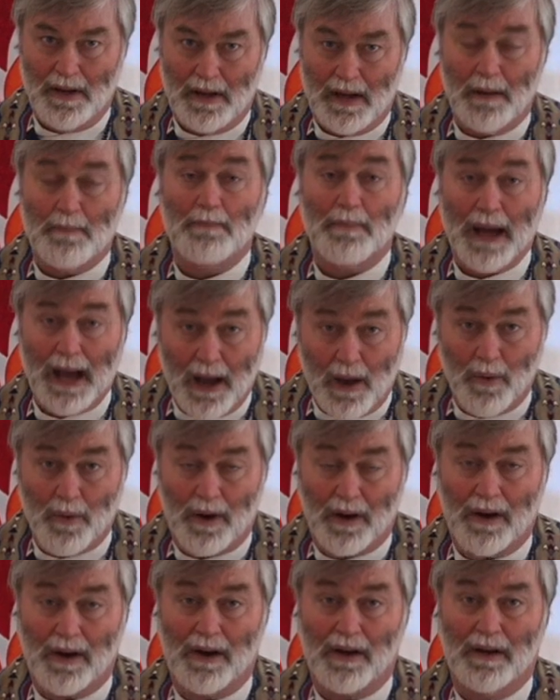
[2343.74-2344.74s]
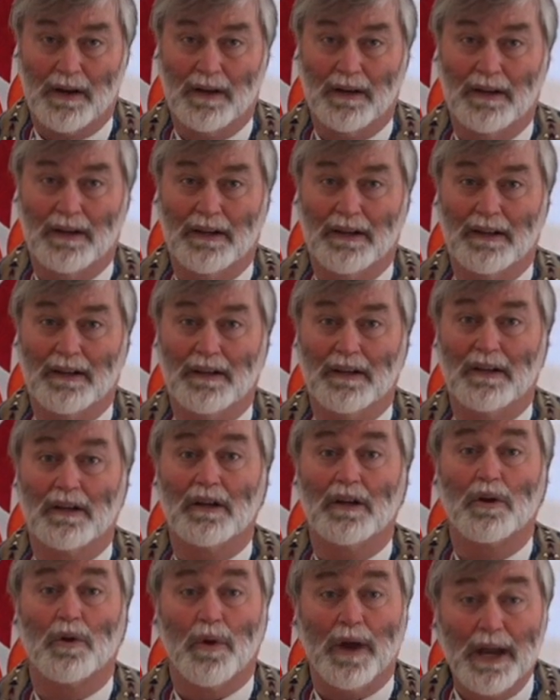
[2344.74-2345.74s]
a power
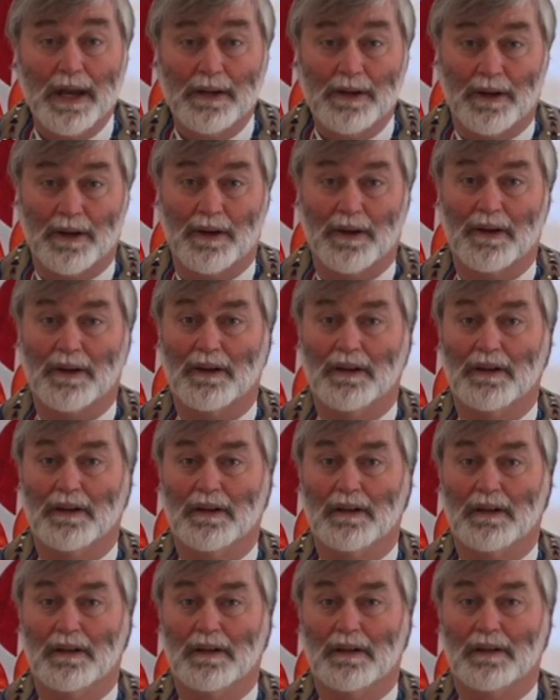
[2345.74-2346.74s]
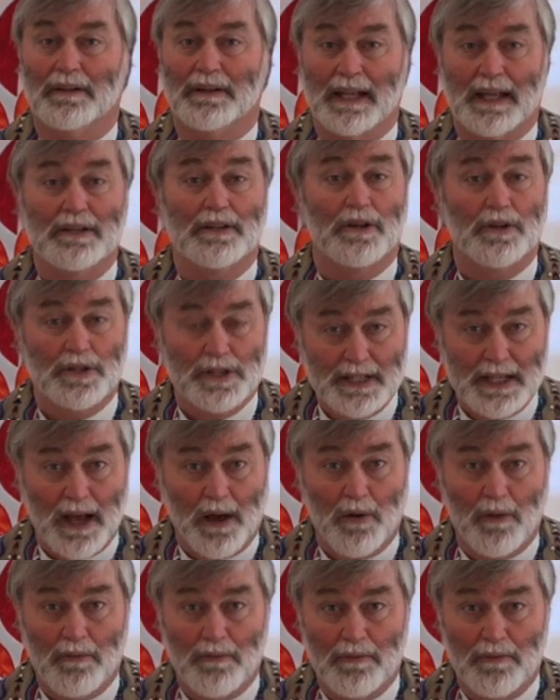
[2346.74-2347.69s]
greater than yourself.